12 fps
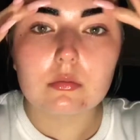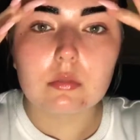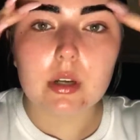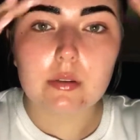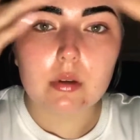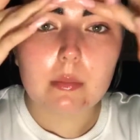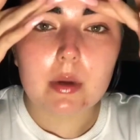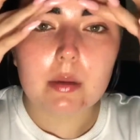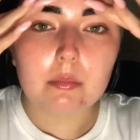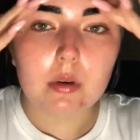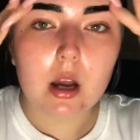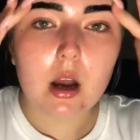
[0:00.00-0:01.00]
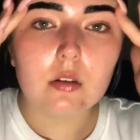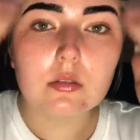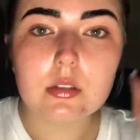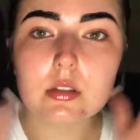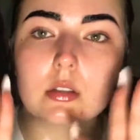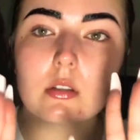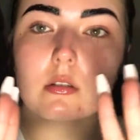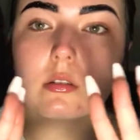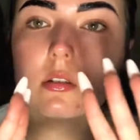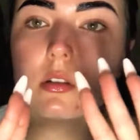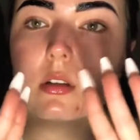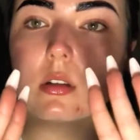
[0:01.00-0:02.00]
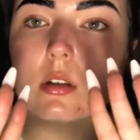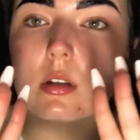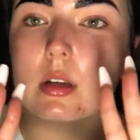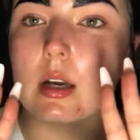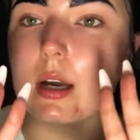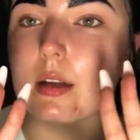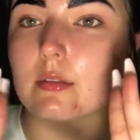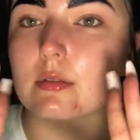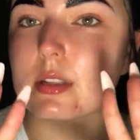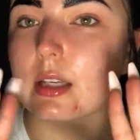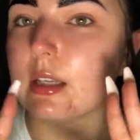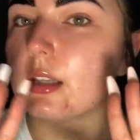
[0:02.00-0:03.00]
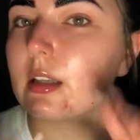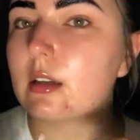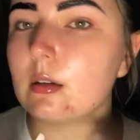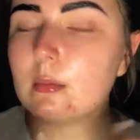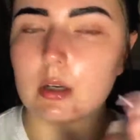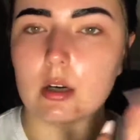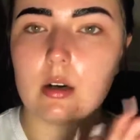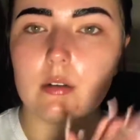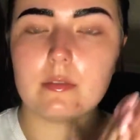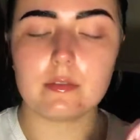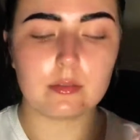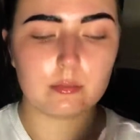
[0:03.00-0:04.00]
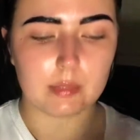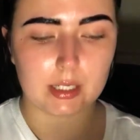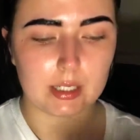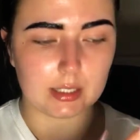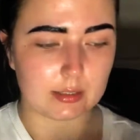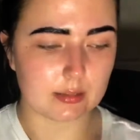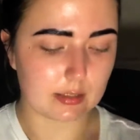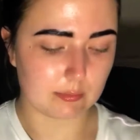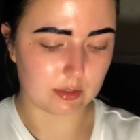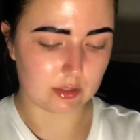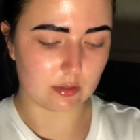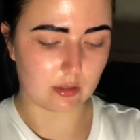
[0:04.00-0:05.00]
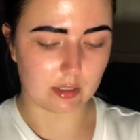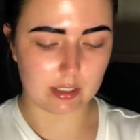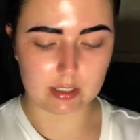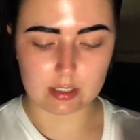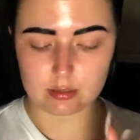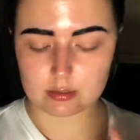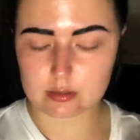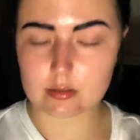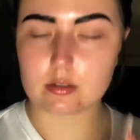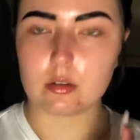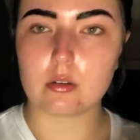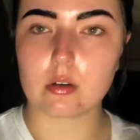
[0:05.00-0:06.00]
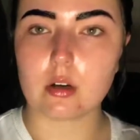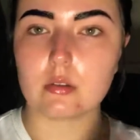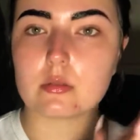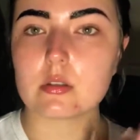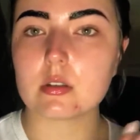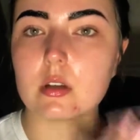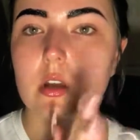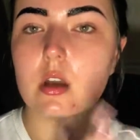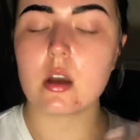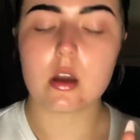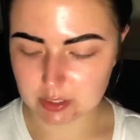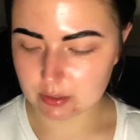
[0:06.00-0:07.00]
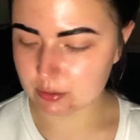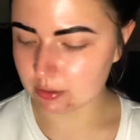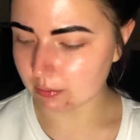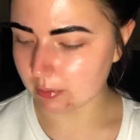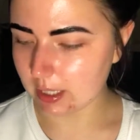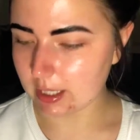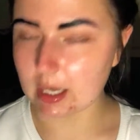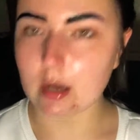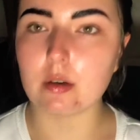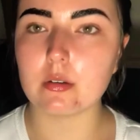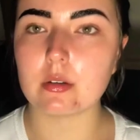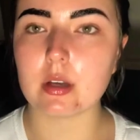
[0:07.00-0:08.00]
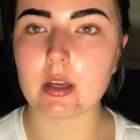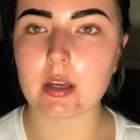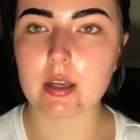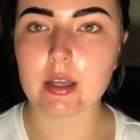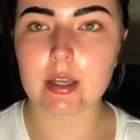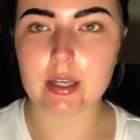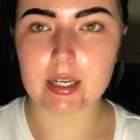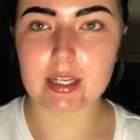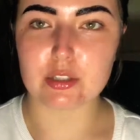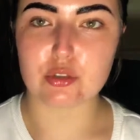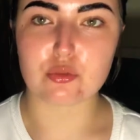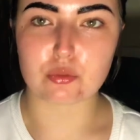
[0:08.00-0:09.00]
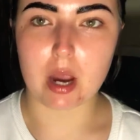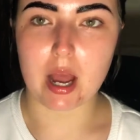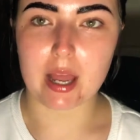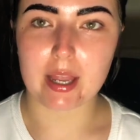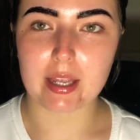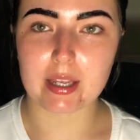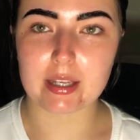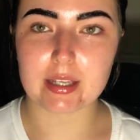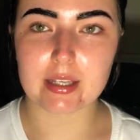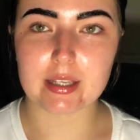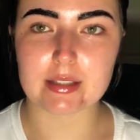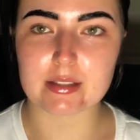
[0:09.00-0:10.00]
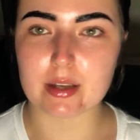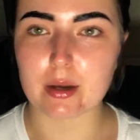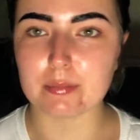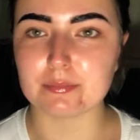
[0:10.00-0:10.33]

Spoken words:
When I rub my brows, I don't see anything come off. My hands, I'm sorry, they look so gross. So right now it's dry. It's